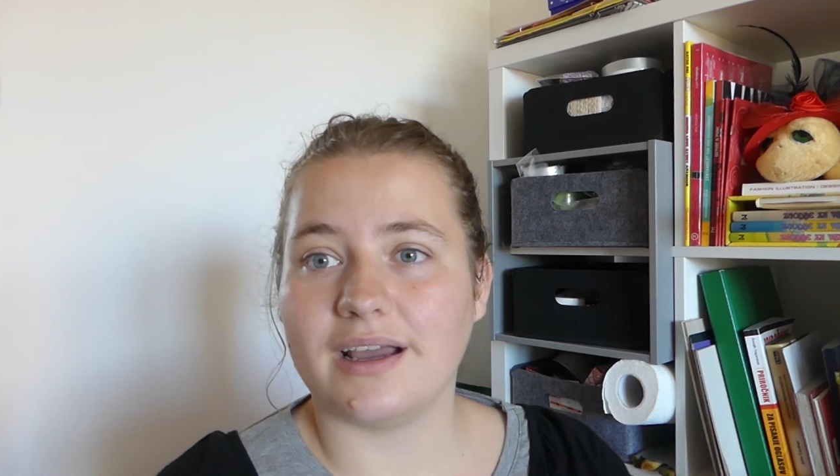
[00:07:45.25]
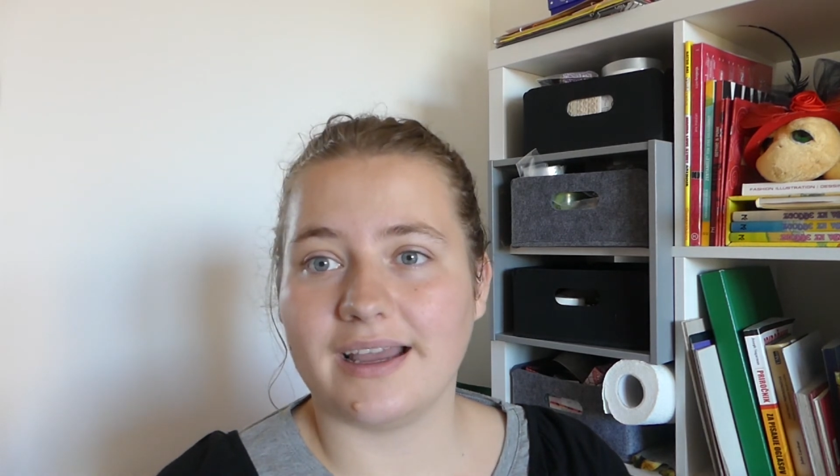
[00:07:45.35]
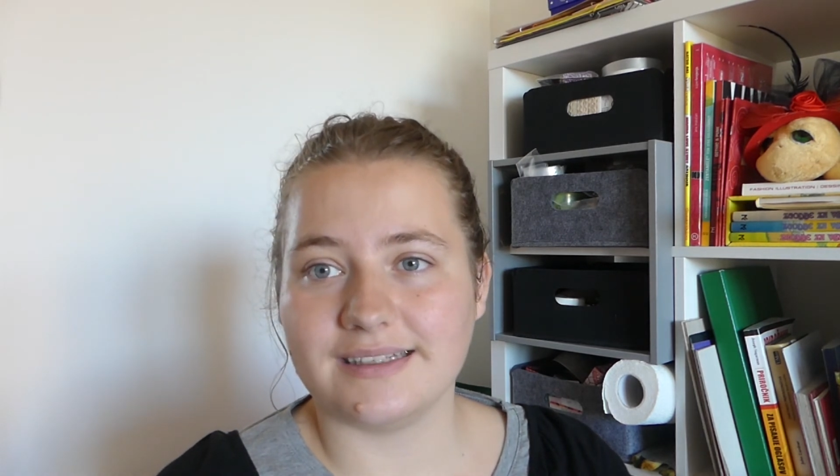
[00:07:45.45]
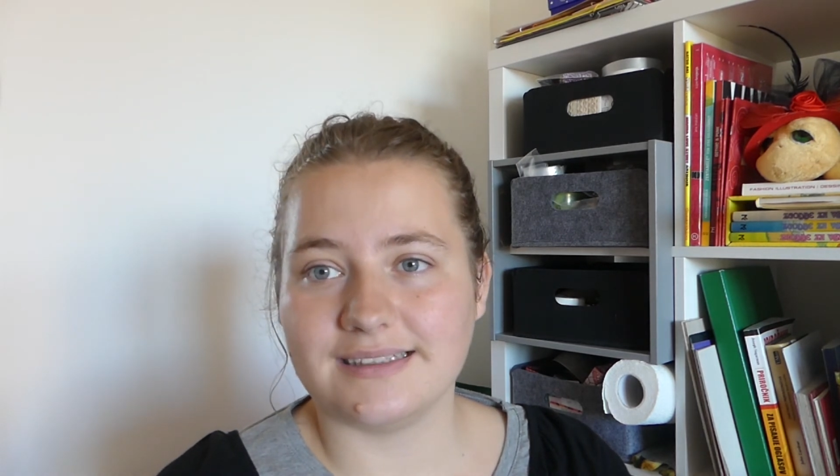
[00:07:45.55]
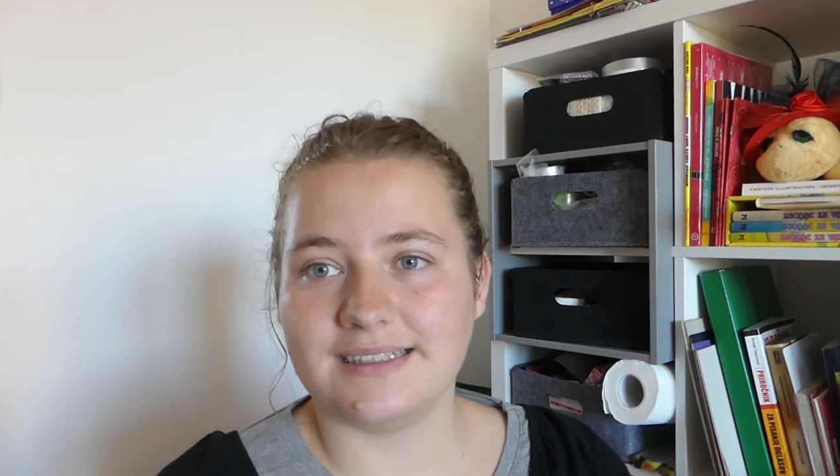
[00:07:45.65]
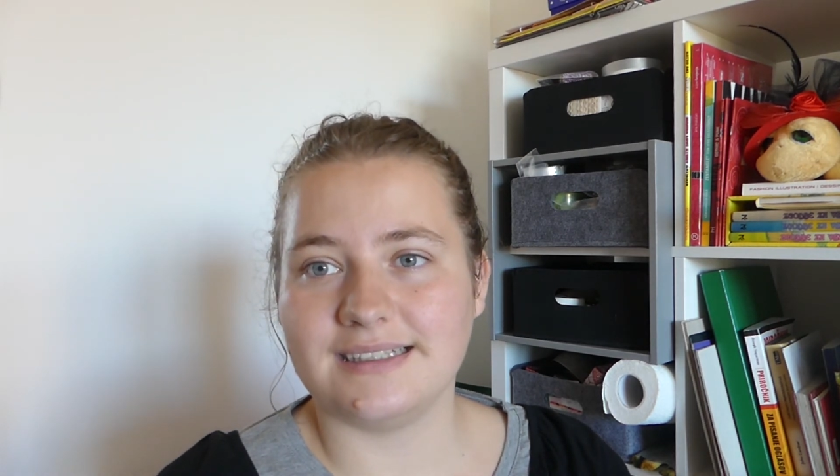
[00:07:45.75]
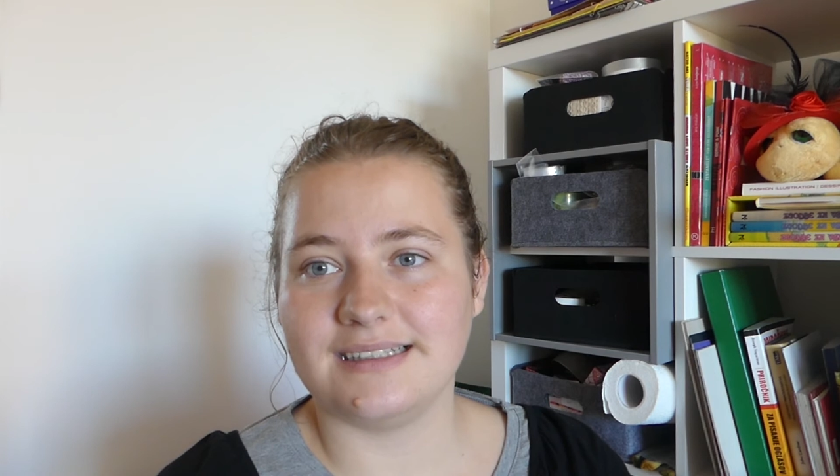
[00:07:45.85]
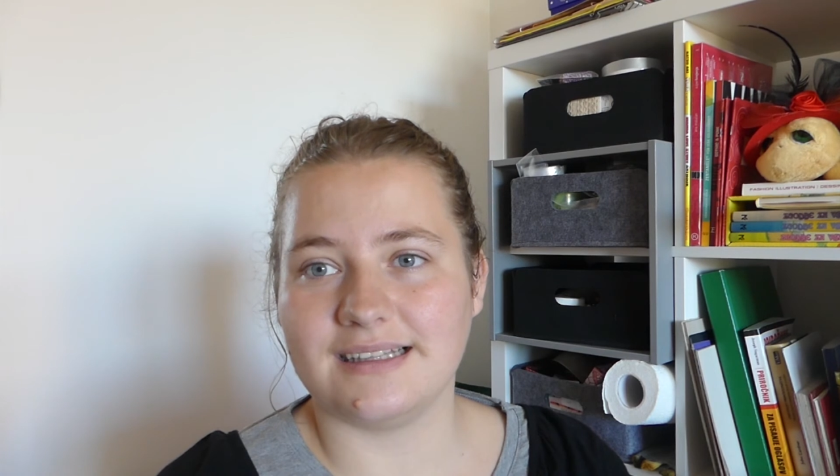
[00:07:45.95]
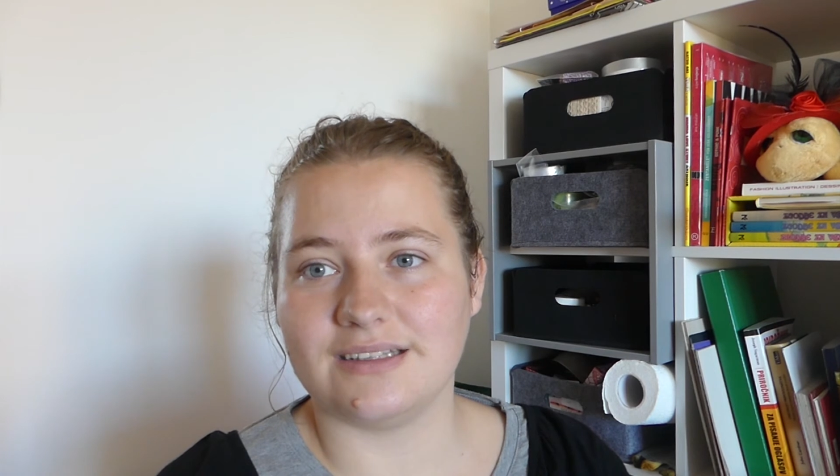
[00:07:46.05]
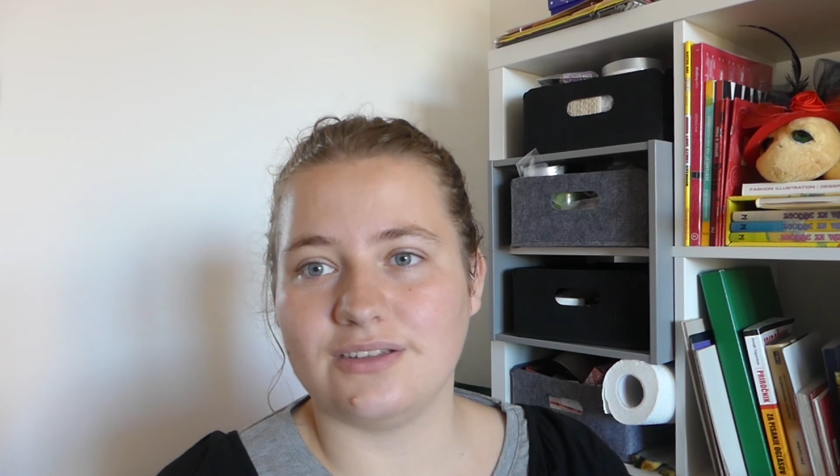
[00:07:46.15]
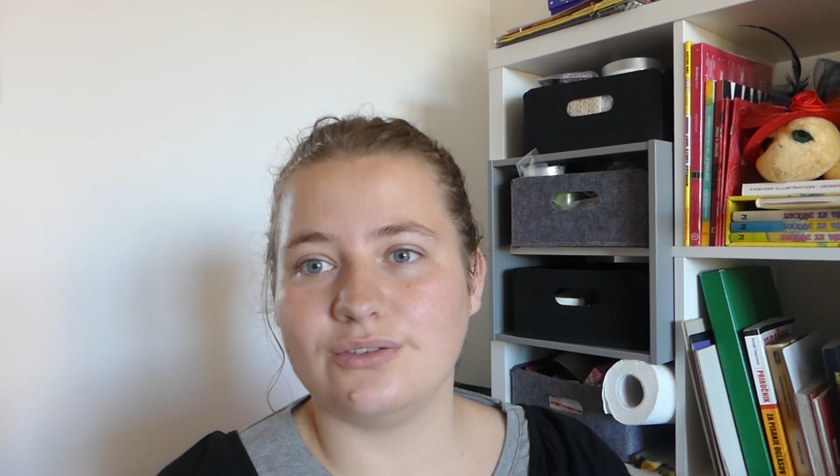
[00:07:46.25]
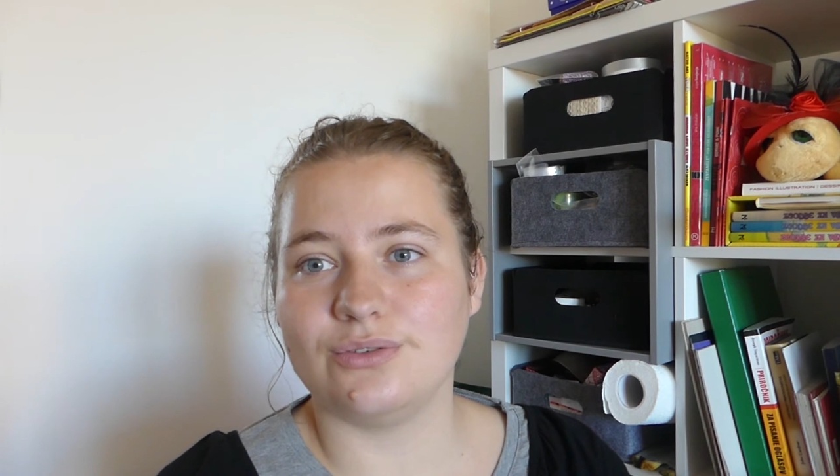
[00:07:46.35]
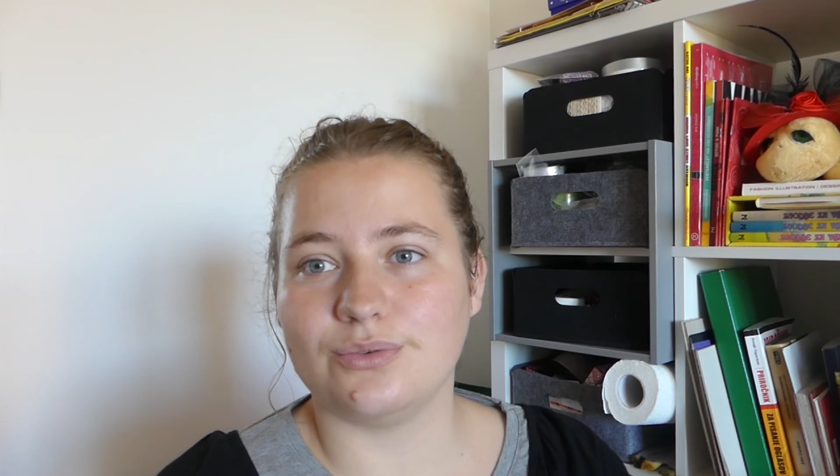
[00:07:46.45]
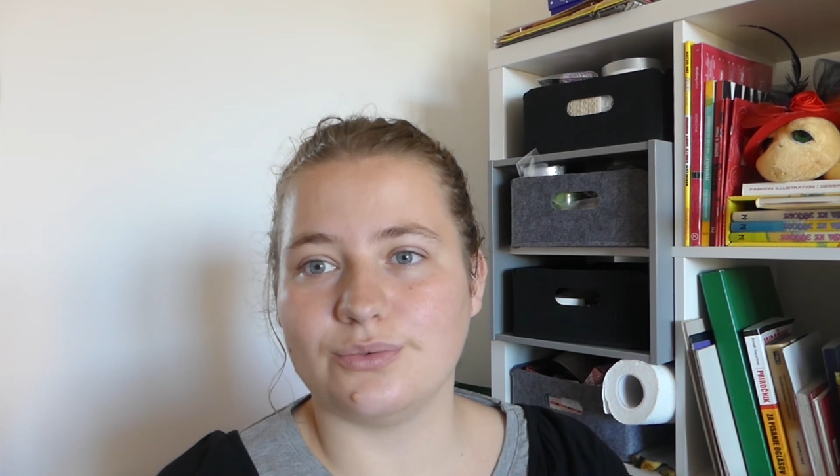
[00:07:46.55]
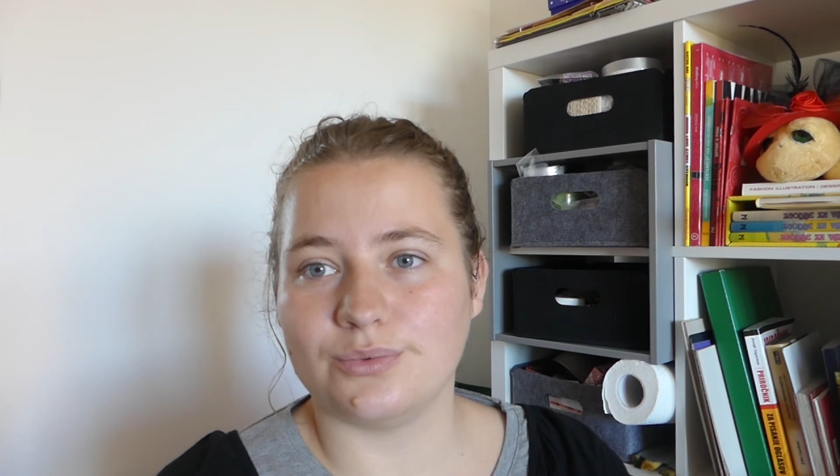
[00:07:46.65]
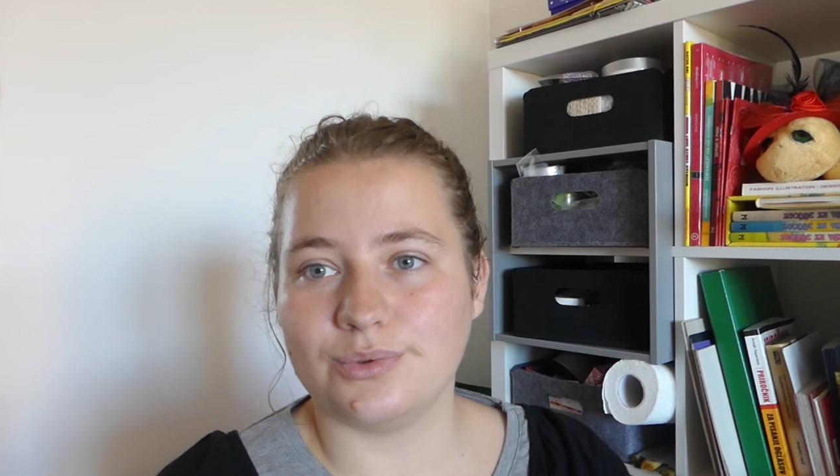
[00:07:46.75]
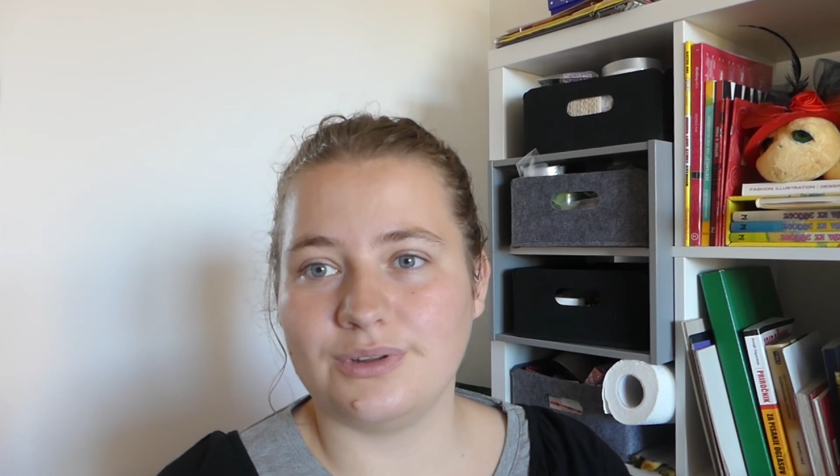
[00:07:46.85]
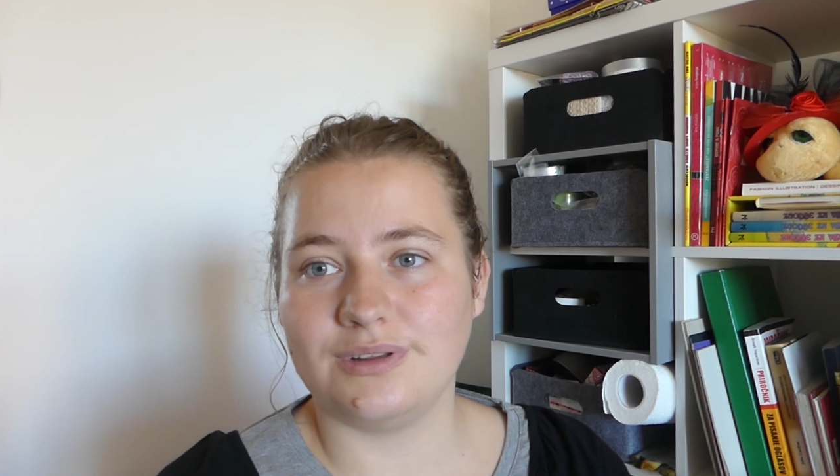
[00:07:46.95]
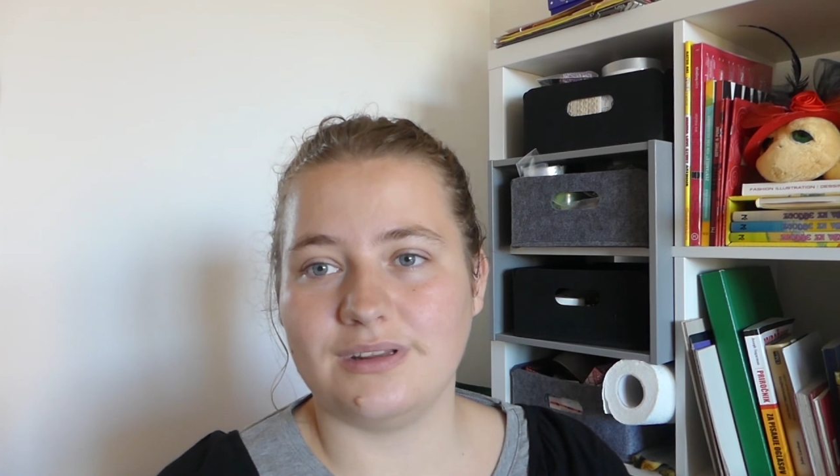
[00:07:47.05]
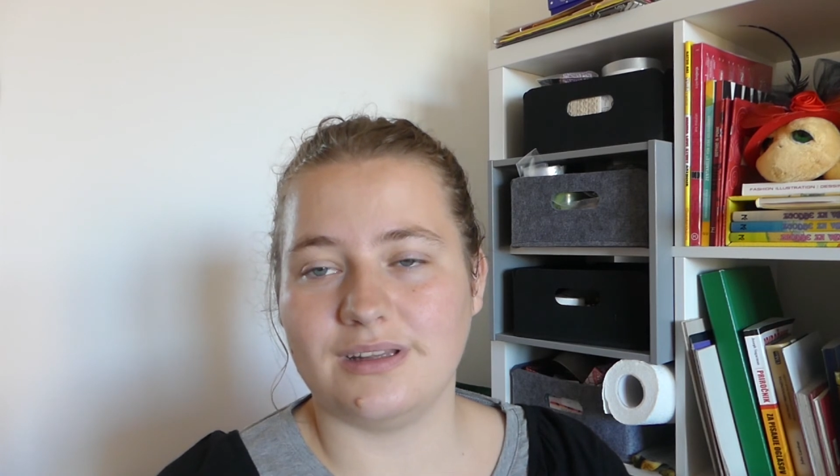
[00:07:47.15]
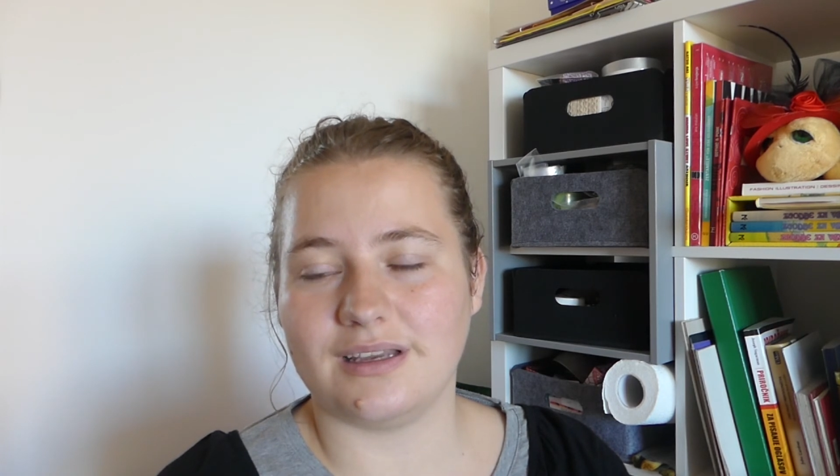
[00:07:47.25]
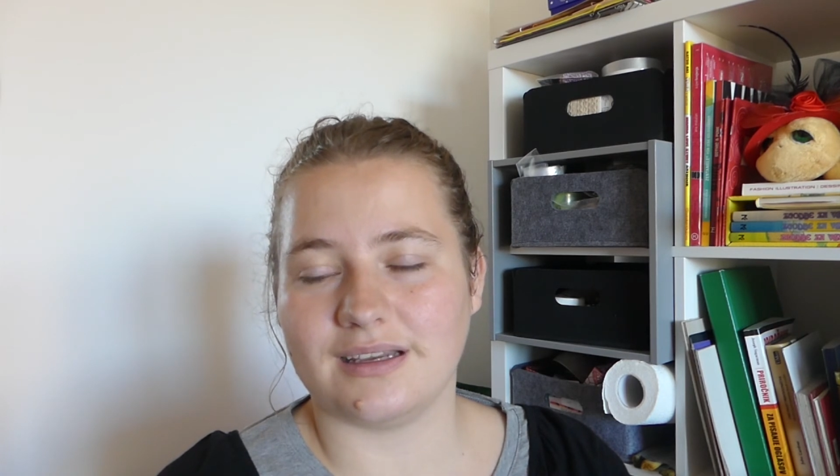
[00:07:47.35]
anything that you wouldn't